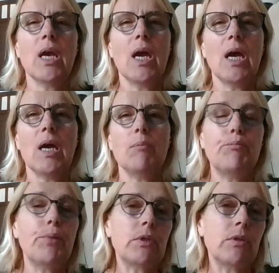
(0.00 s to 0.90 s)

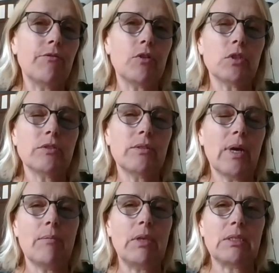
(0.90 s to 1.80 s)
But the first
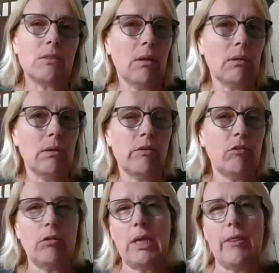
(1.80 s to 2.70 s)
time it's not
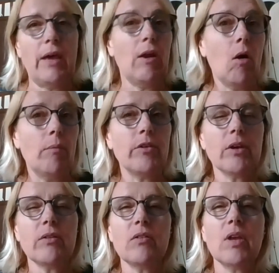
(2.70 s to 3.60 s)
necessarily that
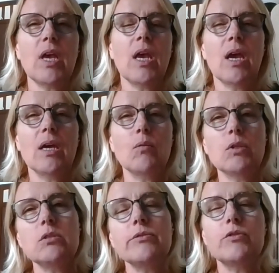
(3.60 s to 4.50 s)
obvious. And
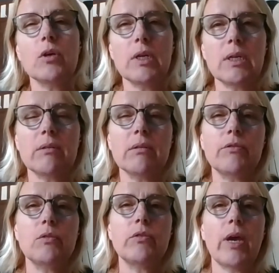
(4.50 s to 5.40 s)
once you've done it a
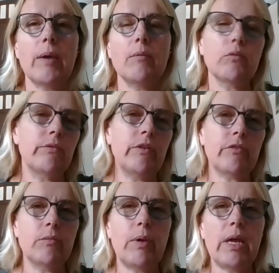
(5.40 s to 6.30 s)
few times with
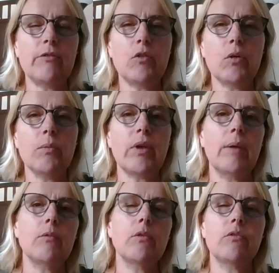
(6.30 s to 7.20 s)
different platforms,
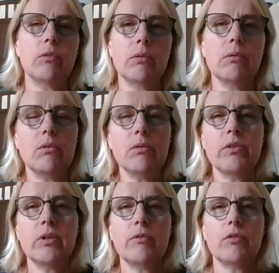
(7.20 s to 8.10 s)
I'm used to
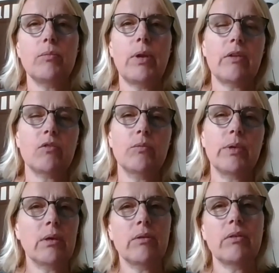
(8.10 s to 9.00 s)
using different platforms
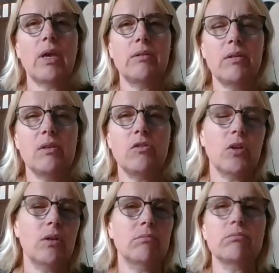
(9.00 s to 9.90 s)
because I teach
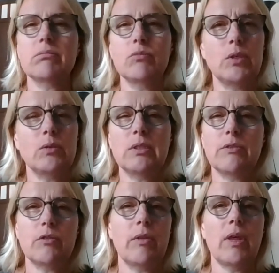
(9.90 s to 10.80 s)
and we use
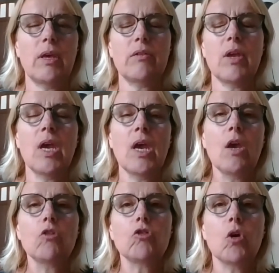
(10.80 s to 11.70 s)
different things.
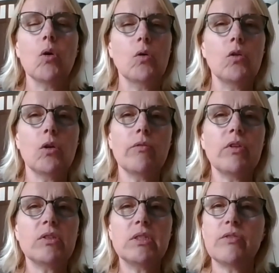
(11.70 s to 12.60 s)
So none of
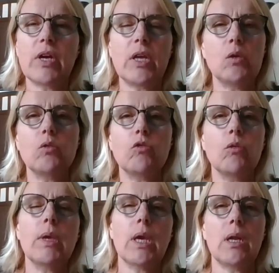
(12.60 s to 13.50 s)
this is very new to
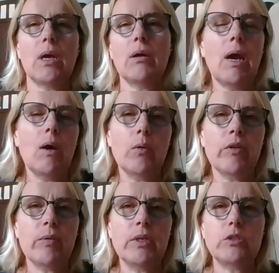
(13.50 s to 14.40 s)
me, and I
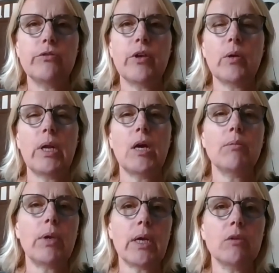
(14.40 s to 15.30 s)
always manage to figure it out.
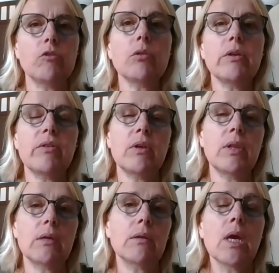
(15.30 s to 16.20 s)
But I can totally see
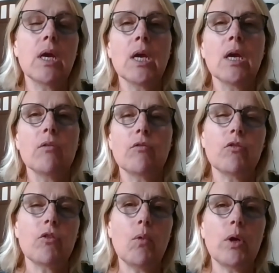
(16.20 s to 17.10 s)
that
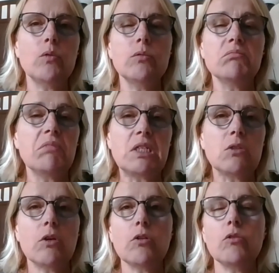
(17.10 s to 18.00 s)
someone who is
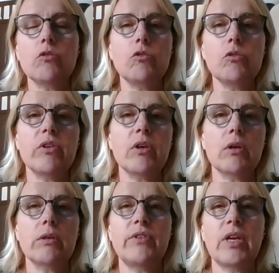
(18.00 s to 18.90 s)
not used to using a
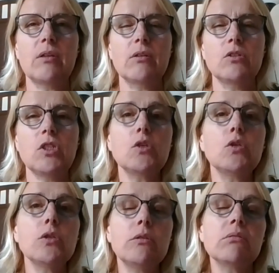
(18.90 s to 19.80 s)
lot of technology
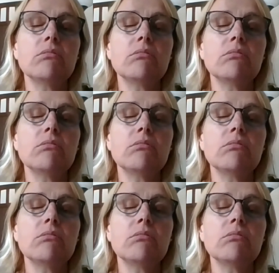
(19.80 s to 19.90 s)
could